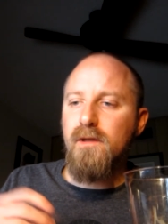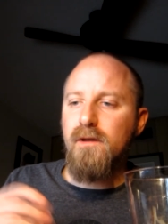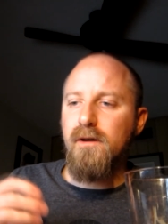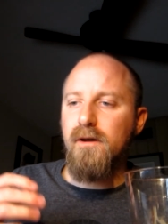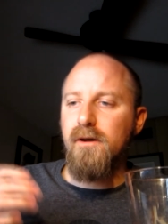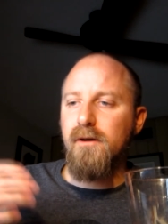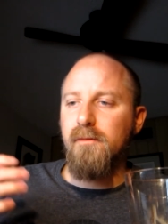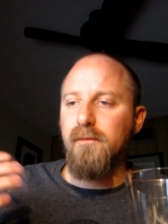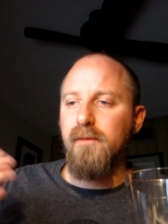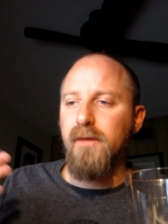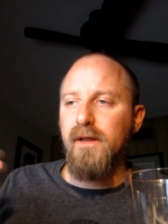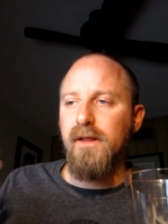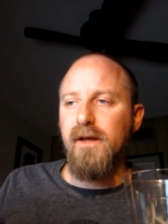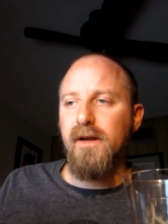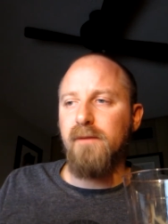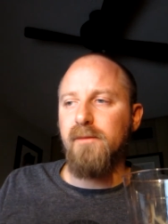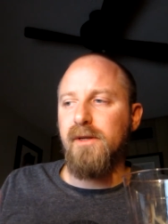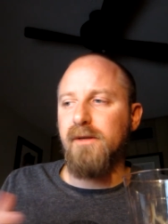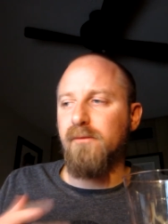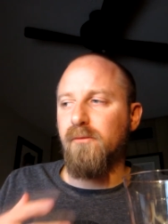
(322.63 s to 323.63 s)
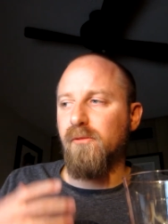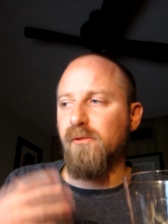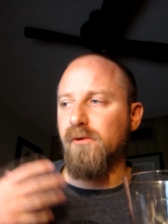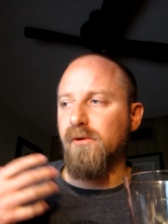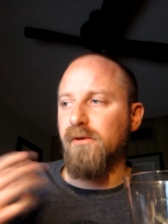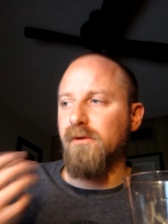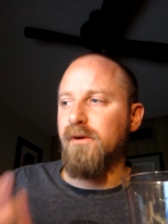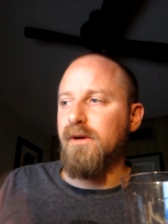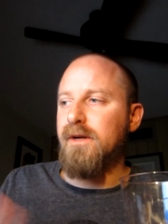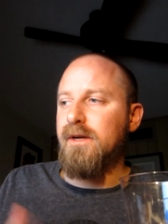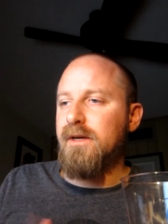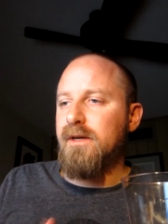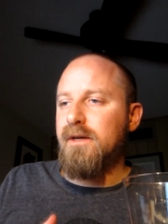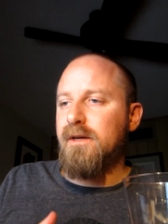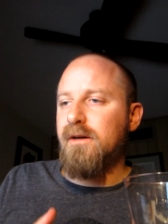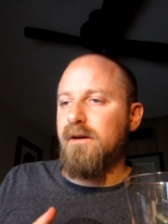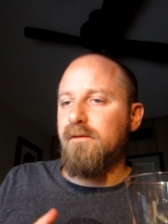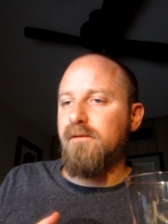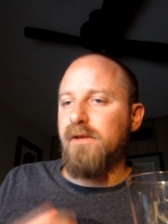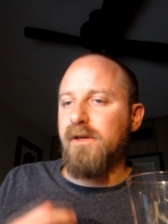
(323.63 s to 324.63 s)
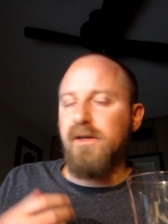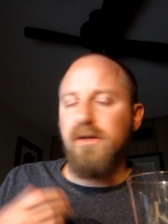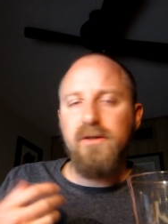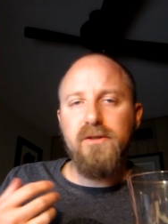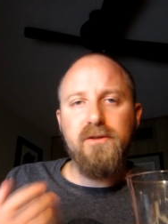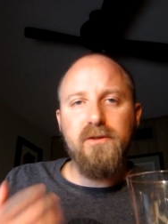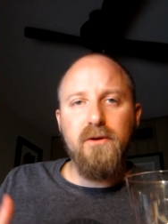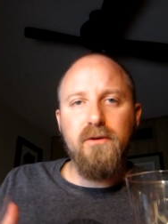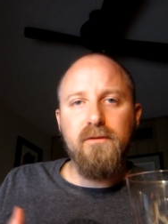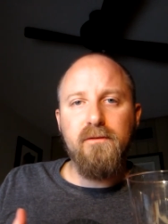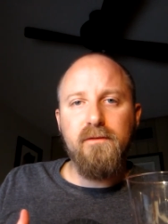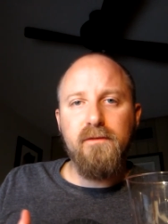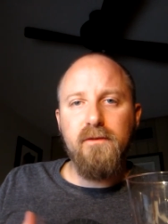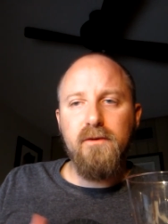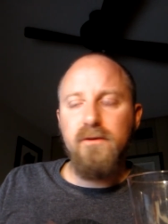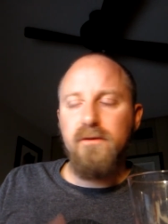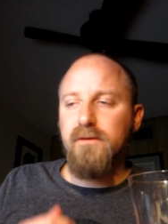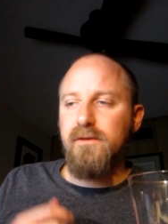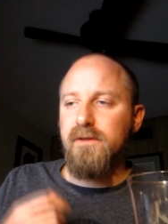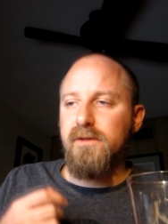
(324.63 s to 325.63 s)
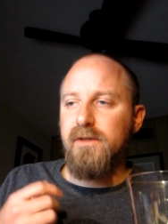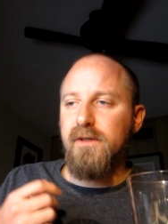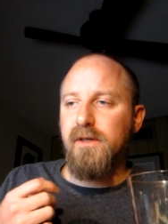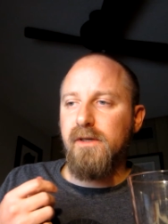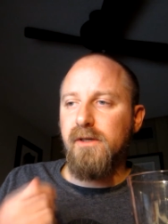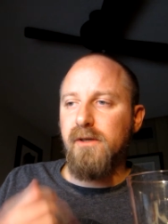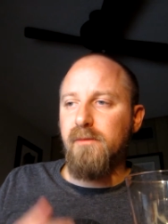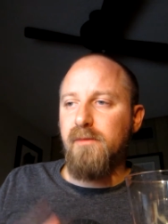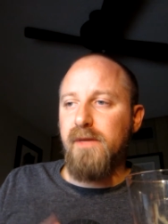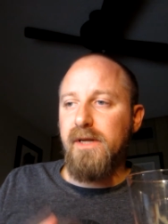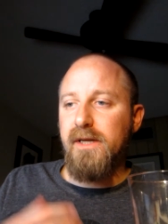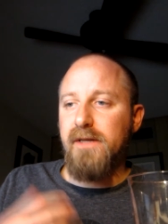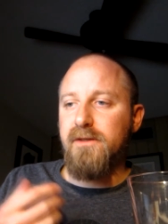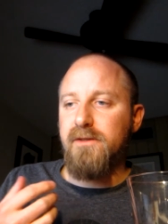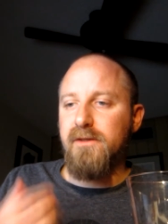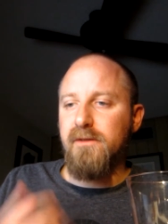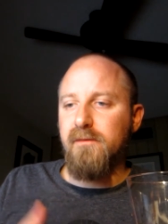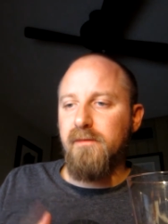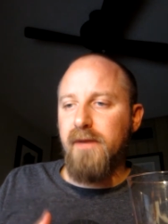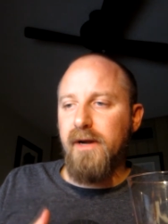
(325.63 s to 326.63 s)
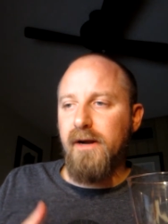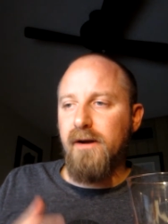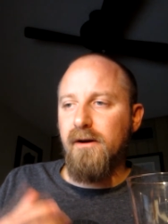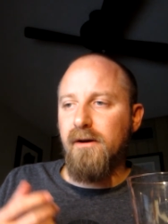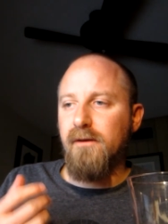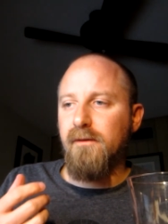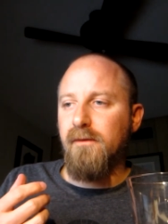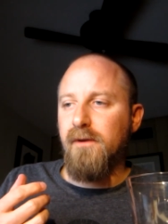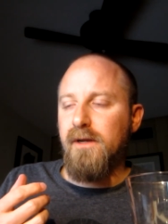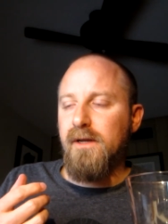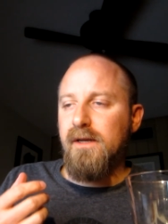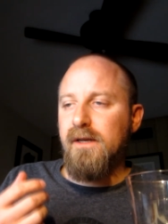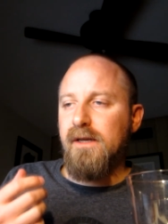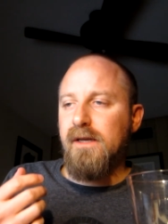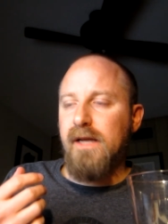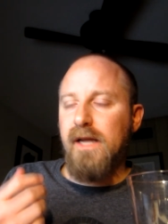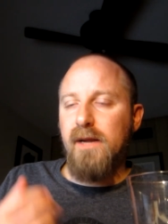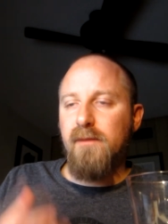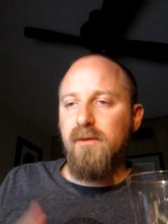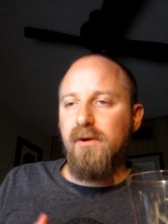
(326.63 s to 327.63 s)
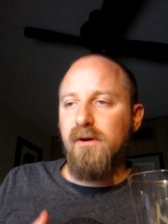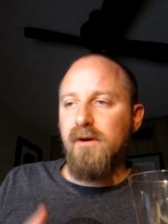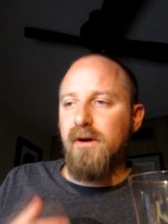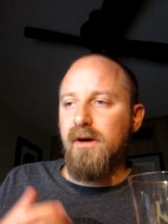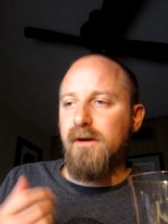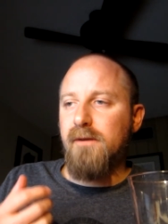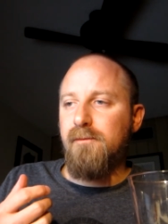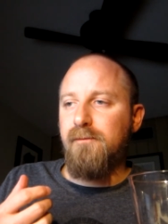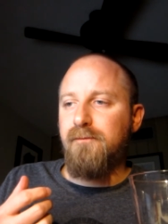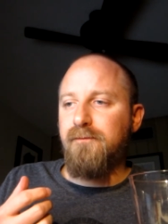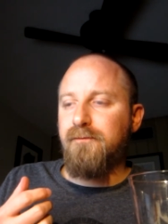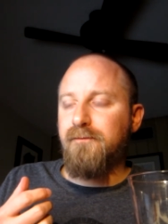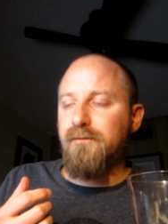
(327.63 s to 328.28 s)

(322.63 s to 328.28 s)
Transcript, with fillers: Um, by that I mean more of like your stone fruits, uh, your peach and pear, apricot.